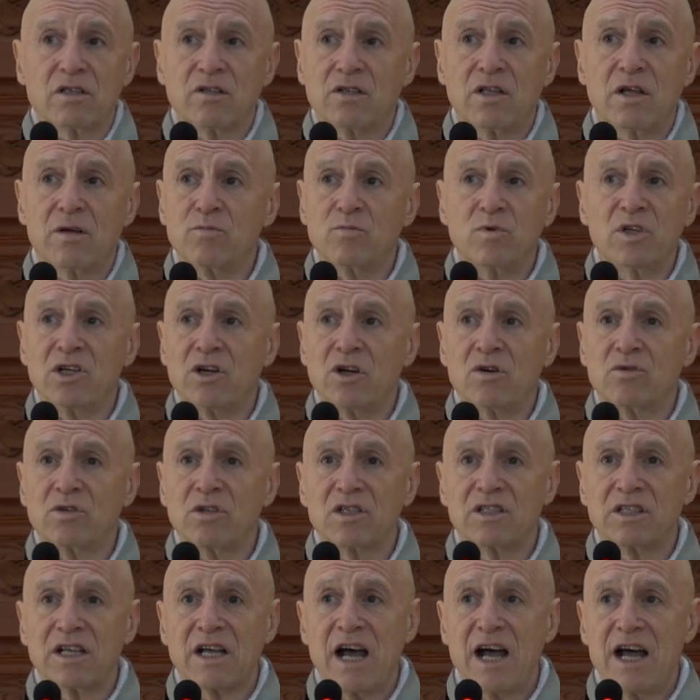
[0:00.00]
then we don't
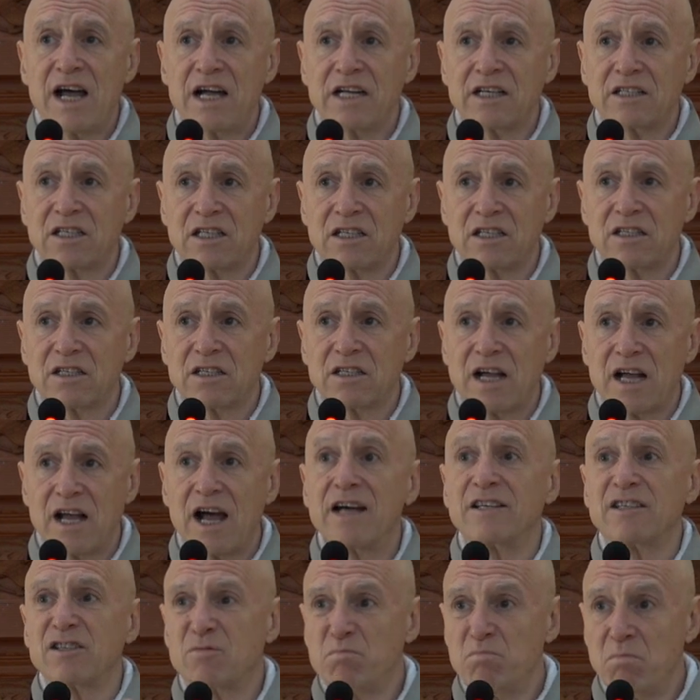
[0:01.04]
attach
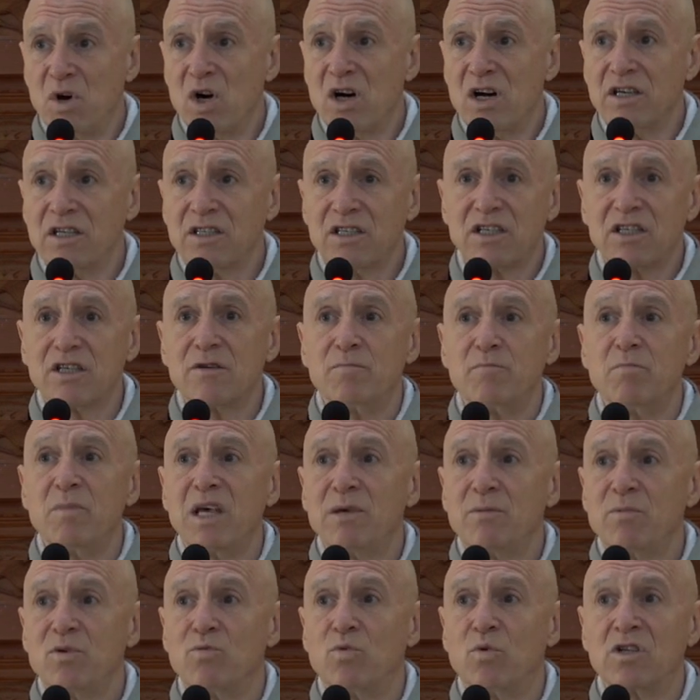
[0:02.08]
as much.
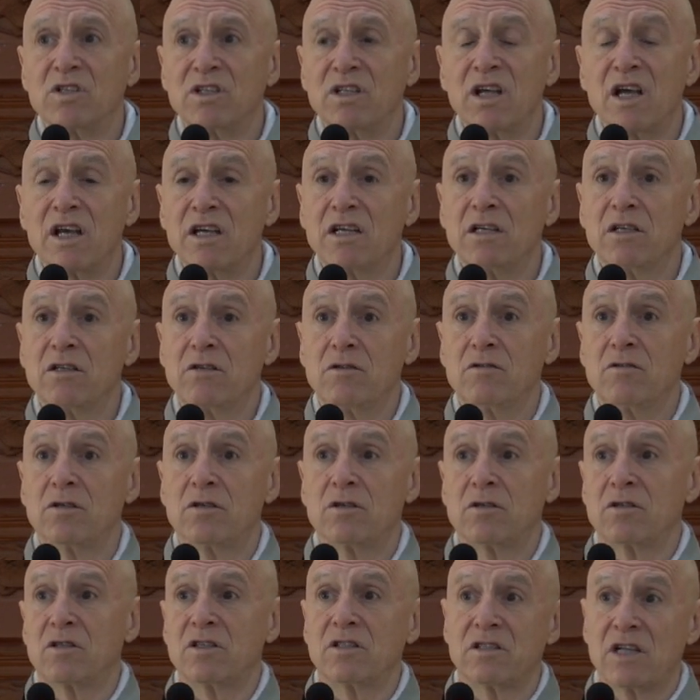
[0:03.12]
Maybe one day you
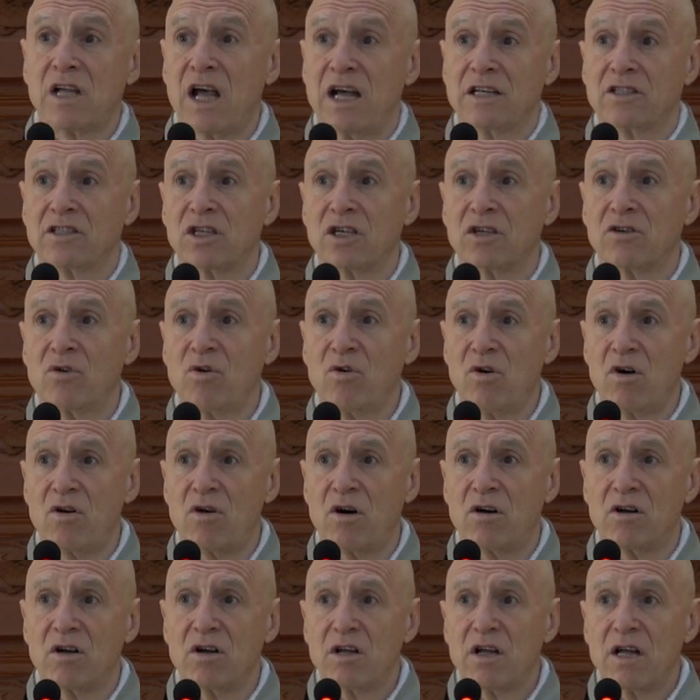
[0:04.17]
don't attach at
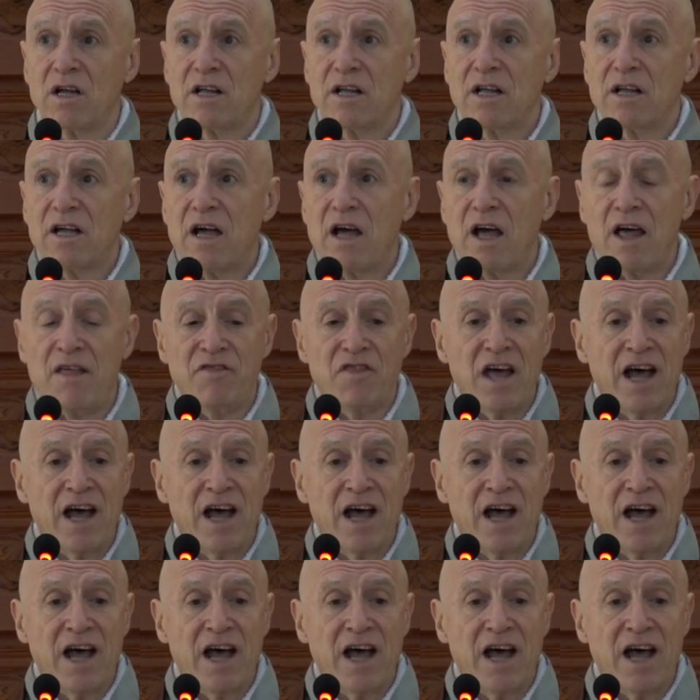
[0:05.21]
all. And